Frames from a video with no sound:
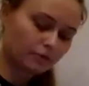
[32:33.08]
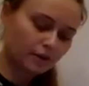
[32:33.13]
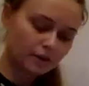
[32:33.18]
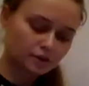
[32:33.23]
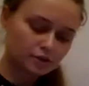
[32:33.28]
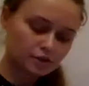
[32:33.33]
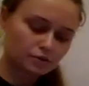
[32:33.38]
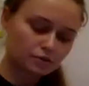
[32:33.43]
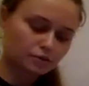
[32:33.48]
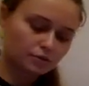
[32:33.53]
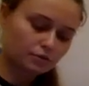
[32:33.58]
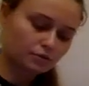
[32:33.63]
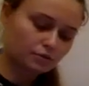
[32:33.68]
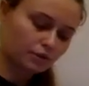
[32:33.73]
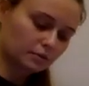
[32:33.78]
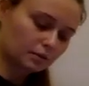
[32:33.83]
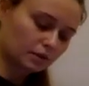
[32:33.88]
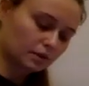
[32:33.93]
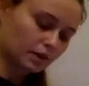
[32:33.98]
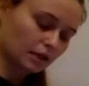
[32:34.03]
function for
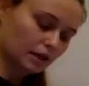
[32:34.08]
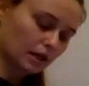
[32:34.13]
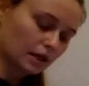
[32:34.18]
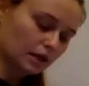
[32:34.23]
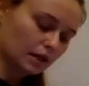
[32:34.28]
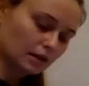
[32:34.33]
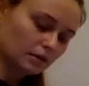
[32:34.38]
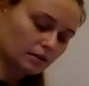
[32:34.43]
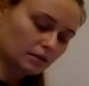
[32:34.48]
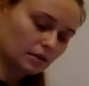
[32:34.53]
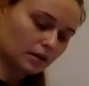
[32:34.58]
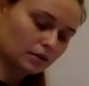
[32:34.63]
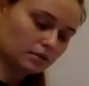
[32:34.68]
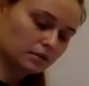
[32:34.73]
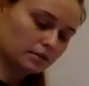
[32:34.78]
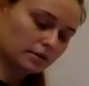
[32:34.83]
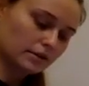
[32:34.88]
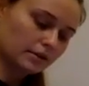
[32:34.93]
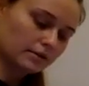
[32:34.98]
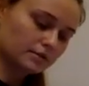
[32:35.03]
family A, then
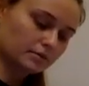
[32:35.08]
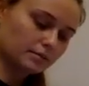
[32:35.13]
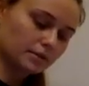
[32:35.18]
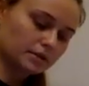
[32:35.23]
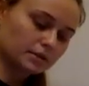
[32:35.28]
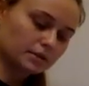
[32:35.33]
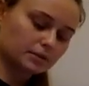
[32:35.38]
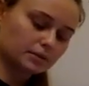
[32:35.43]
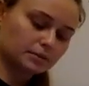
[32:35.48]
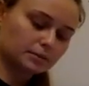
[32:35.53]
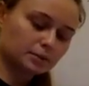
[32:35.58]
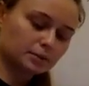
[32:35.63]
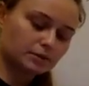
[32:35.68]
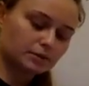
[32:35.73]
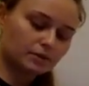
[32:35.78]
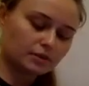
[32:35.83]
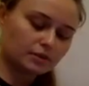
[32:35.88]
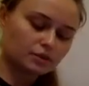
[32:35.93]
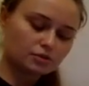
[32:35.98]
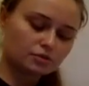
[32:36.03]
derive the best response
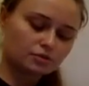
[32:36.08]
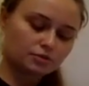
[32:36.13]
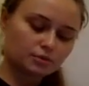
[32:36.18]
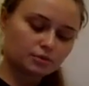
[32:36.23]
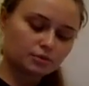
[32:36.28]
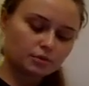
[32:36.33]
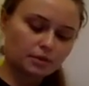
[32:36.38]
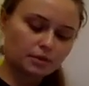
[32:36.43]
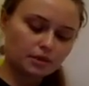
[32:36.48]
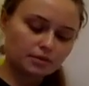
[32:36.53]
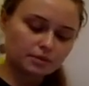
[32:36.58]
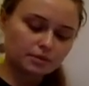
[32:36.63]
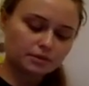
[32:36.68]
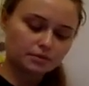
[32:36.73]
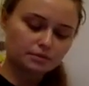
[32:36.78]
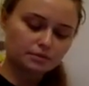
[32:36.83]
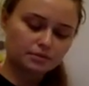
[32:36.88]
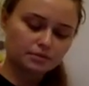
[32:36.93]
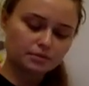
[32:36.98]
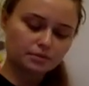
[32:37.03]
function for
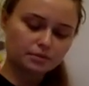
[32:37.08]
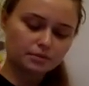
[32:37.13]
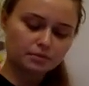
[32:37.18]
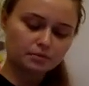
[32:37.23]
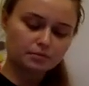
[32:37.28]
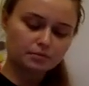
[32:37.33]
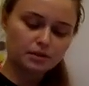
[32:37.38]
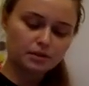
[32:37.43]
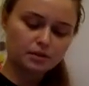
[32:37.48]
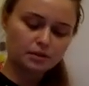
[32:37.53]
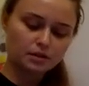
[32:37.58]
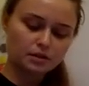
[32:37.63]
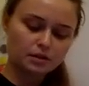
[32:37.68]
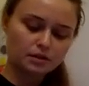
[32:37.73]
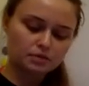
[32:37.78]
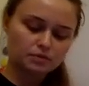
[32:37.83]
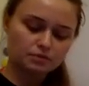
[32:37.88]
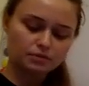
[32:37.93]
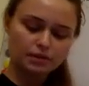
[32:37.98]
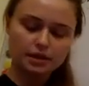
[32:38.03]
family B
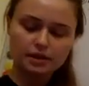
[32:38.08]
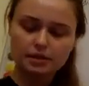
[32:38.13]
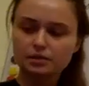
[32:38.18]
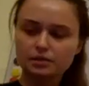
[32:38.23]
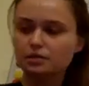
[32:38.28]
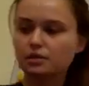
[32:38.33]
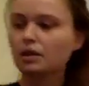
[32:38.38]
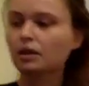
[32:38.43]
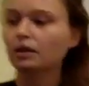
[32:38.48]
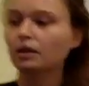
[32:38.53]
and find